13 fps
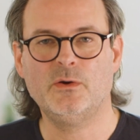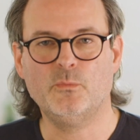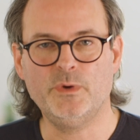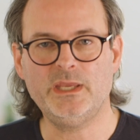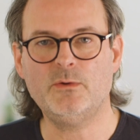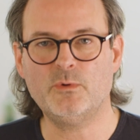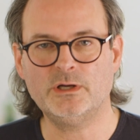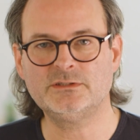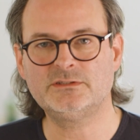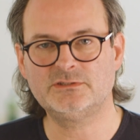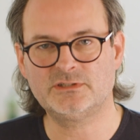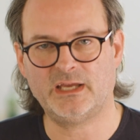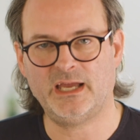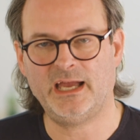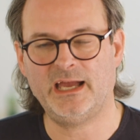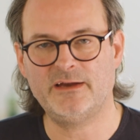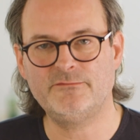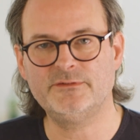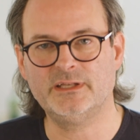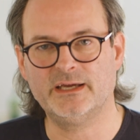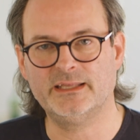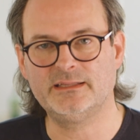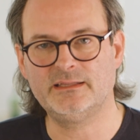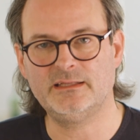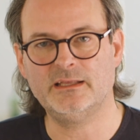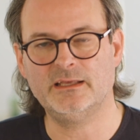We wanted to have
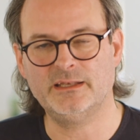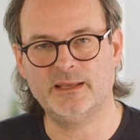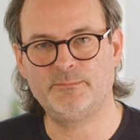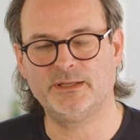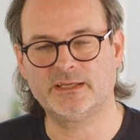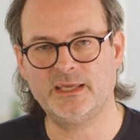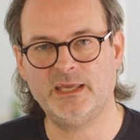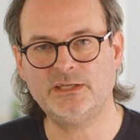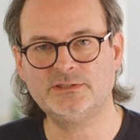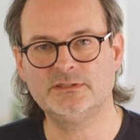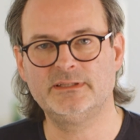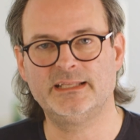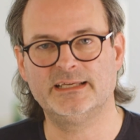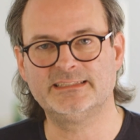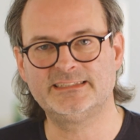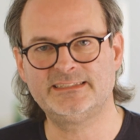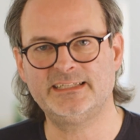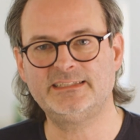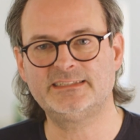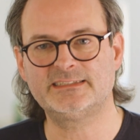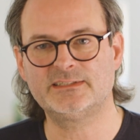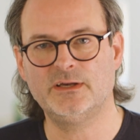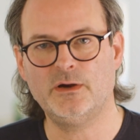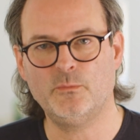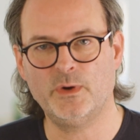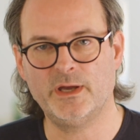an application that sits
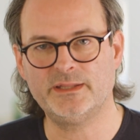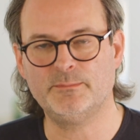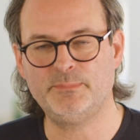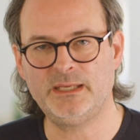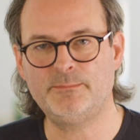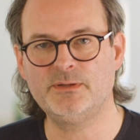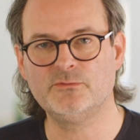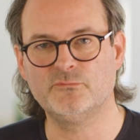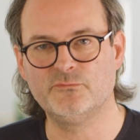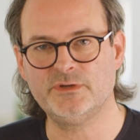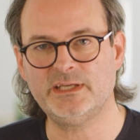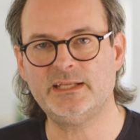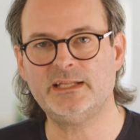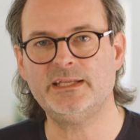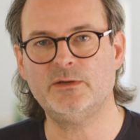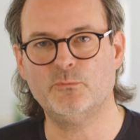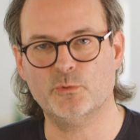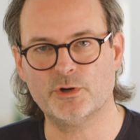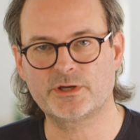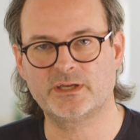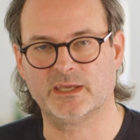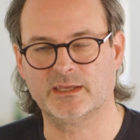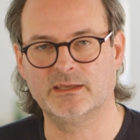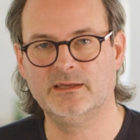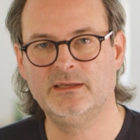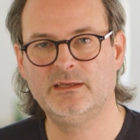where the people really
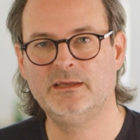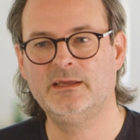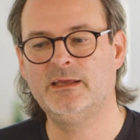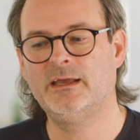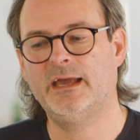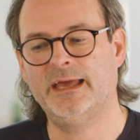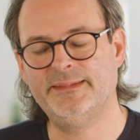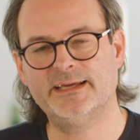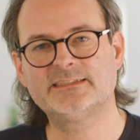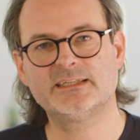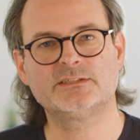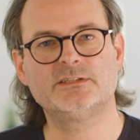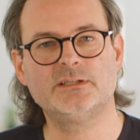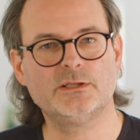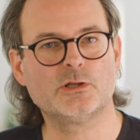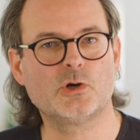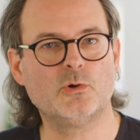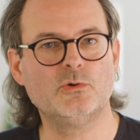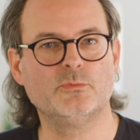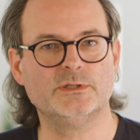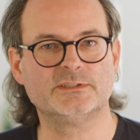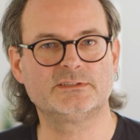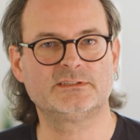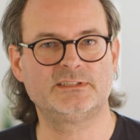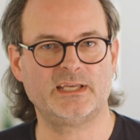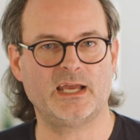working. And that's actually the goal with
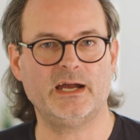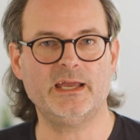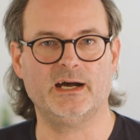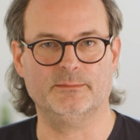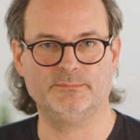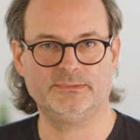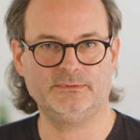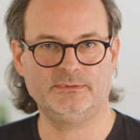CI Hub.